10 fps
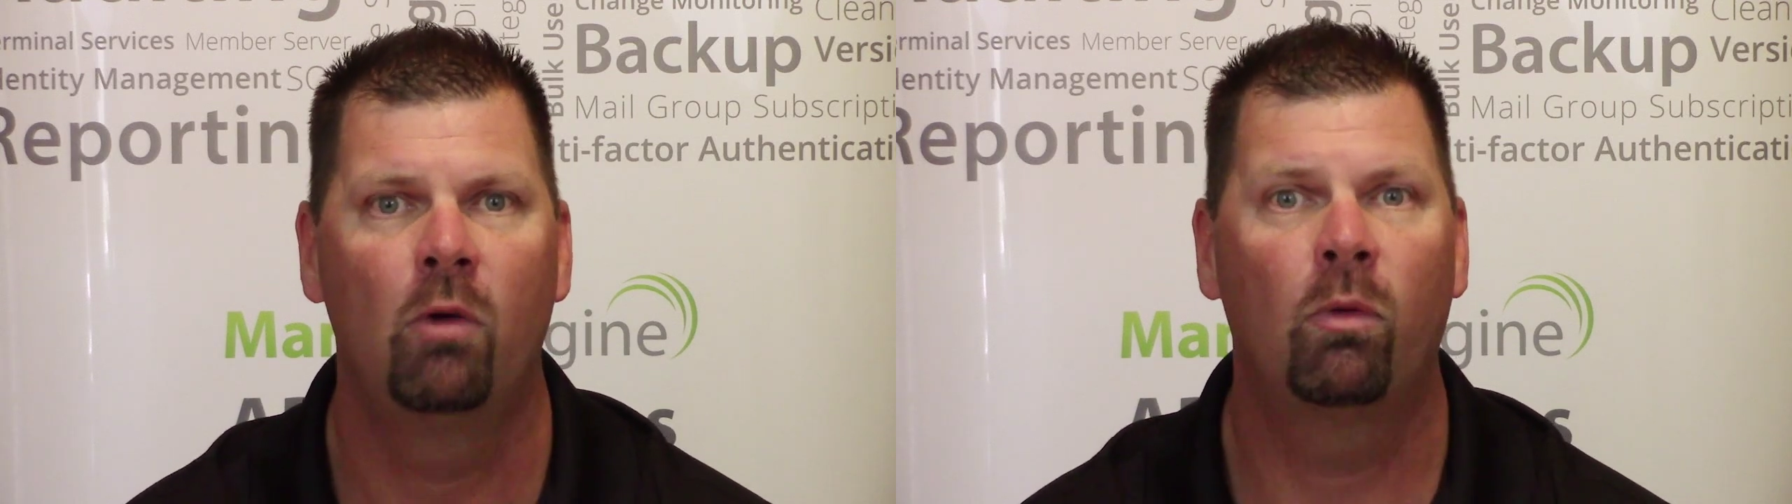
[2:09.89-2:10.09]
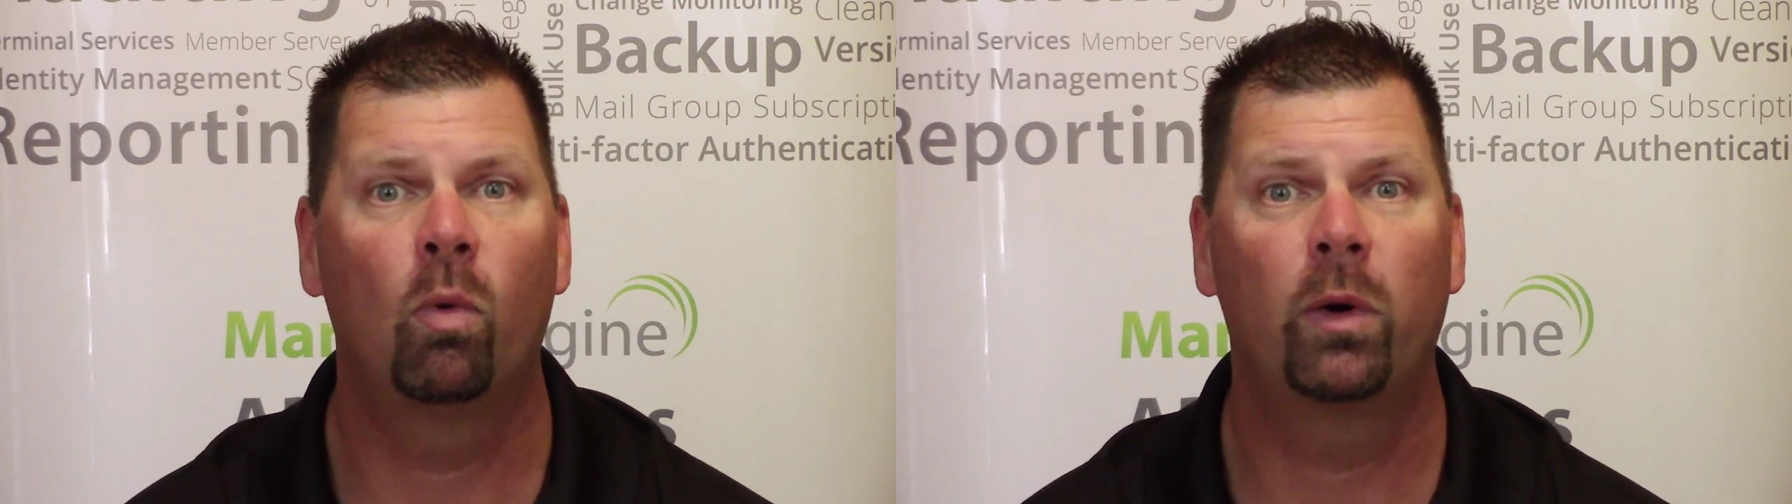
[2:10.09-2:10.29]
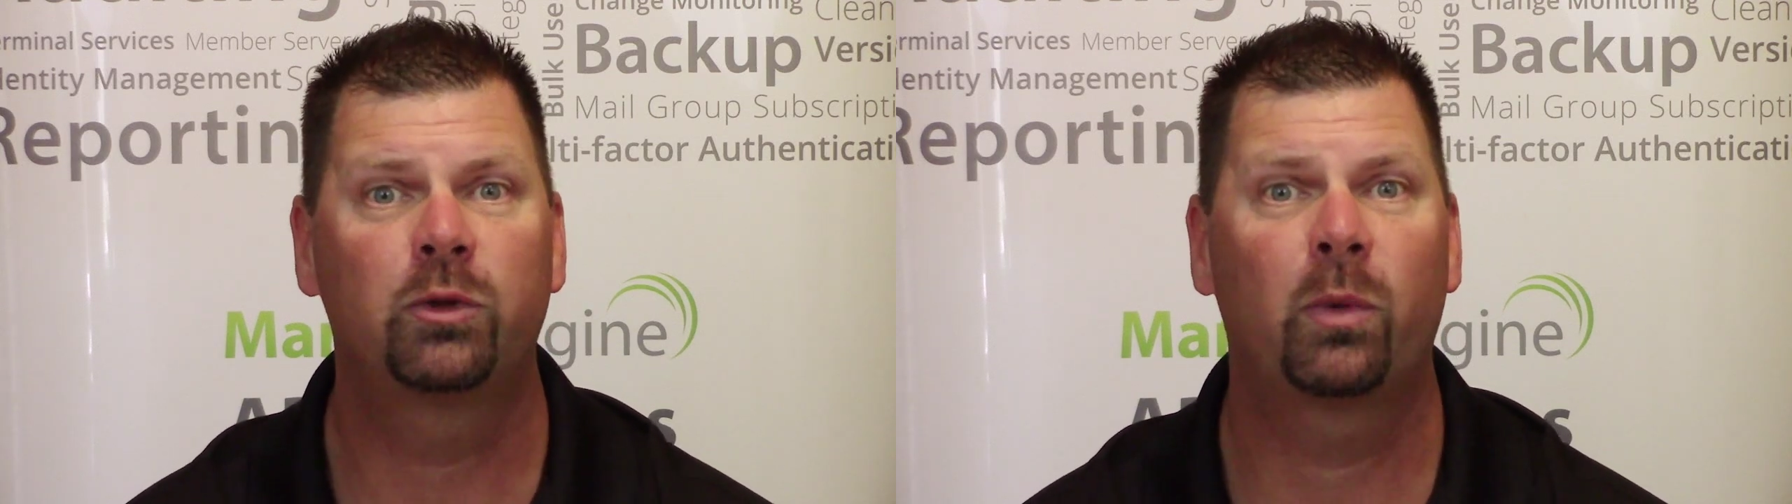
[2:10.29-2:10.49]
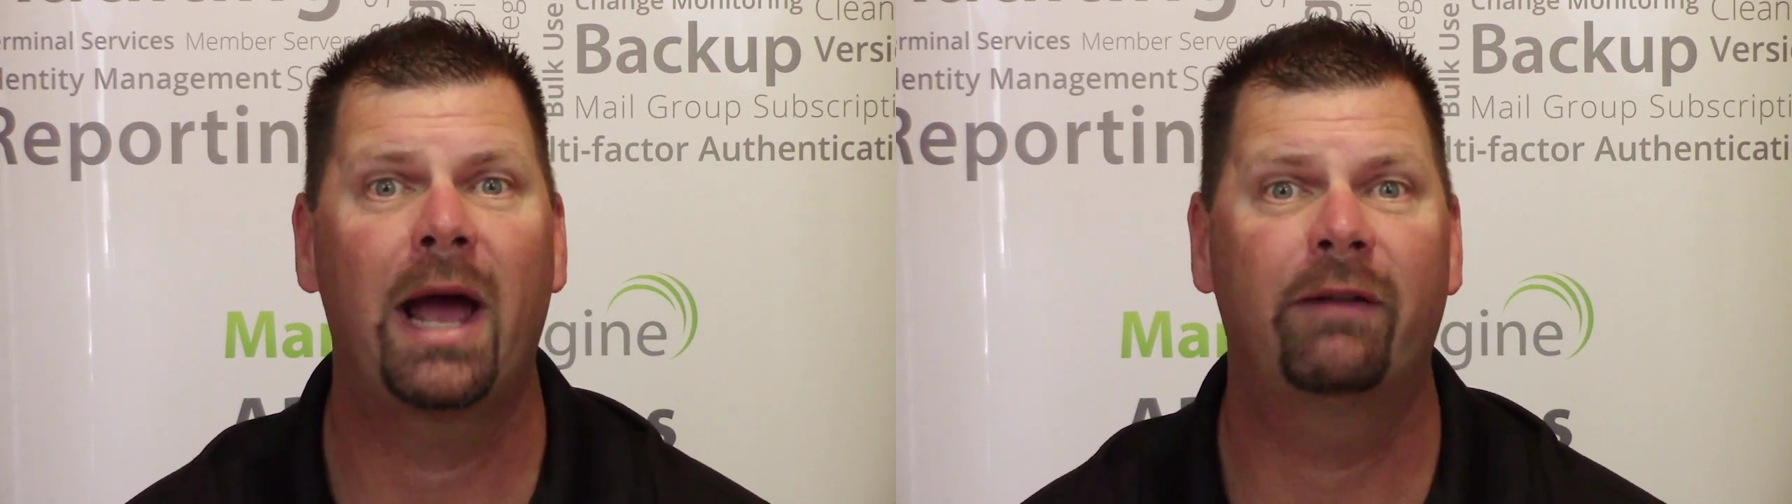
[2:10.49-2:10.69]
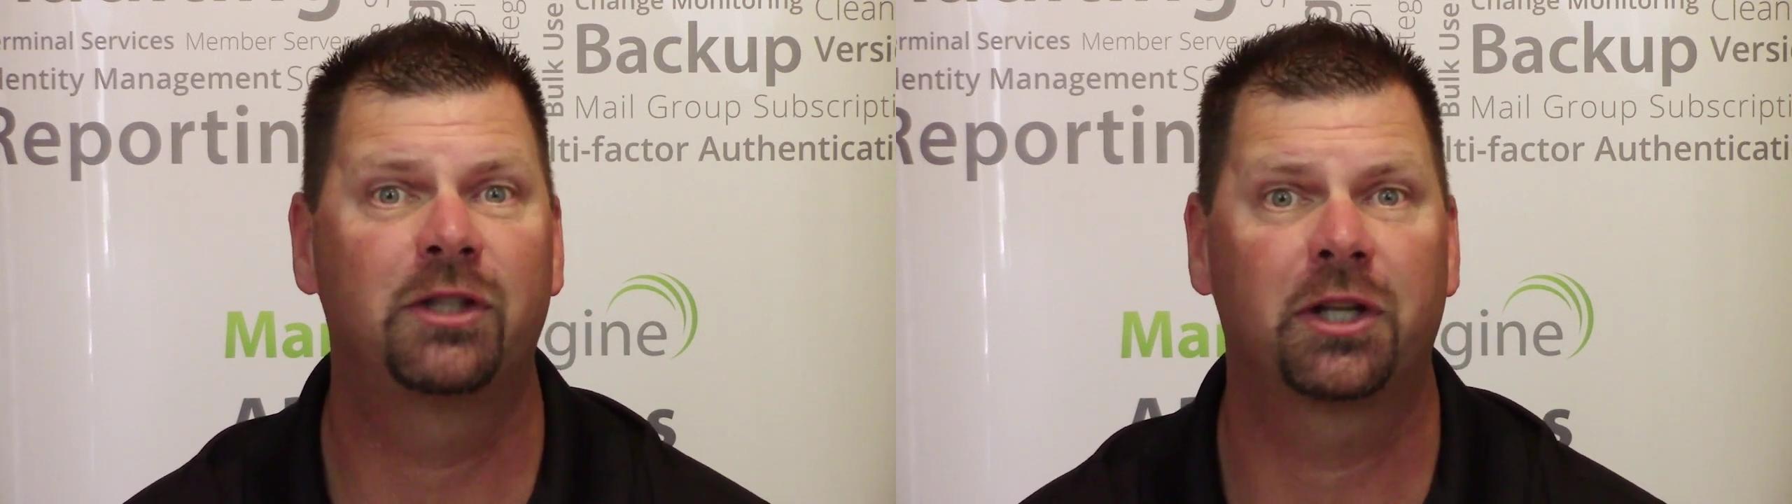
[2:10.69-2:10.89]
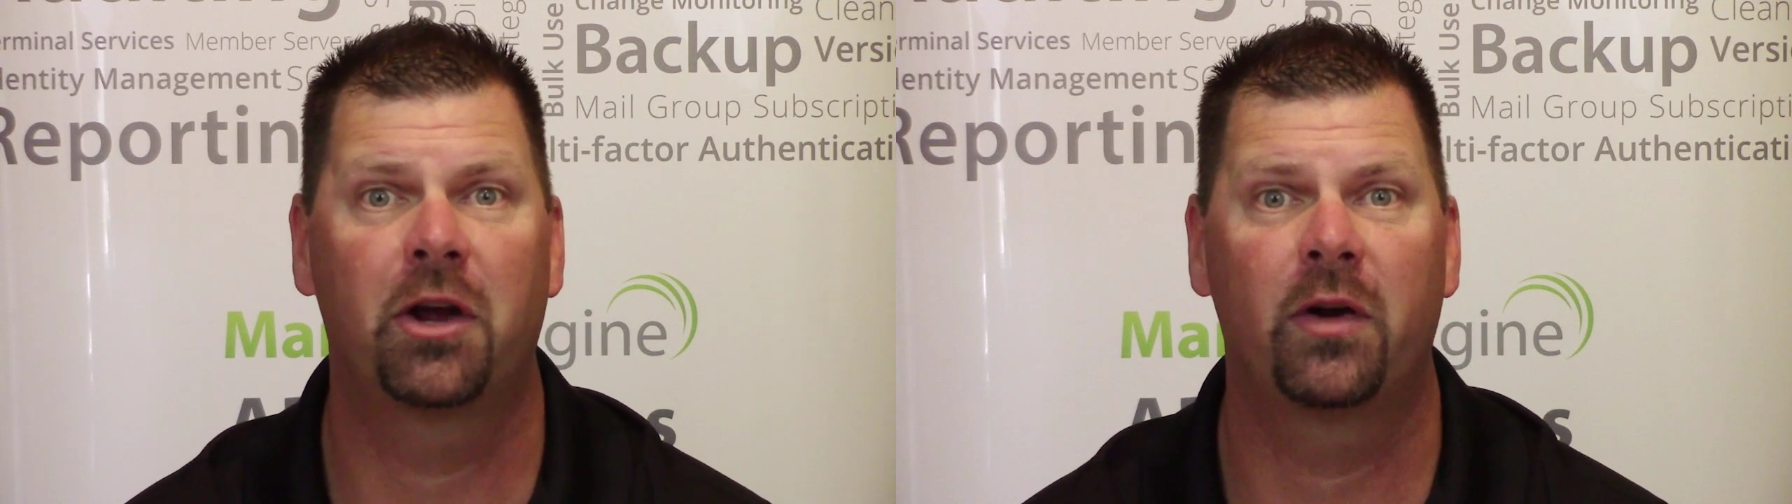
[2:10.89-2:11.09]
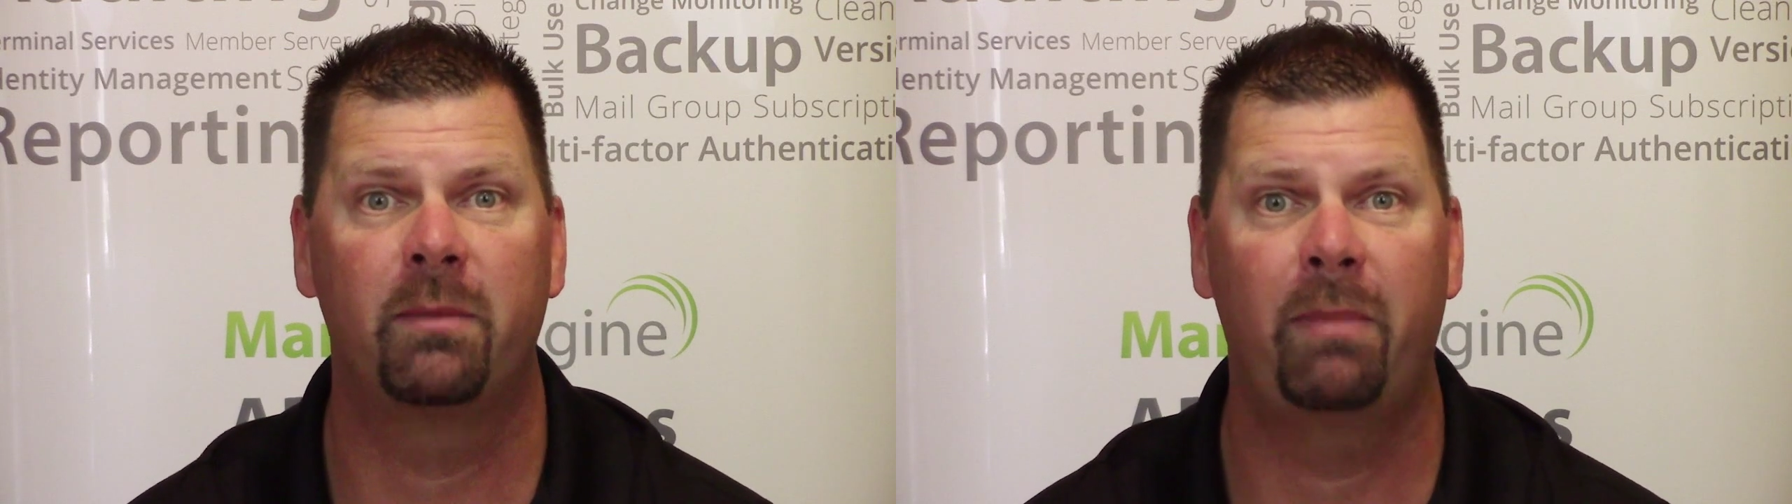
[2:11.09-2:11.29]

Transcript: Well, once we have a security